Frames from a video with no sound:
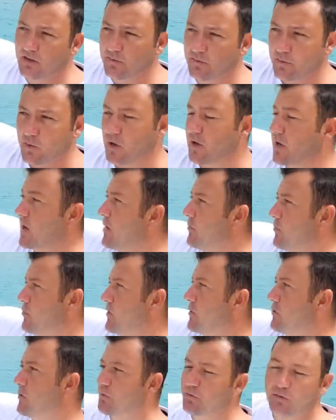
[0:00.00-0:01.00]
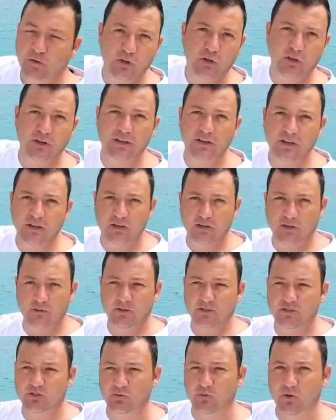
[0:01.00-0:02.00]
For going upwind, we furl her in a little
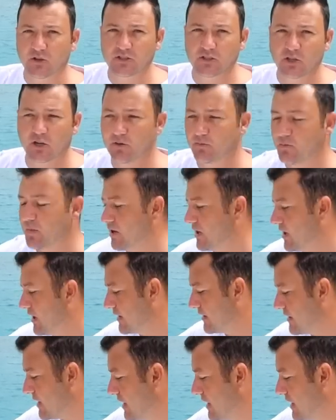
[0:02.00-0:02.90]
bit. She works a lot better like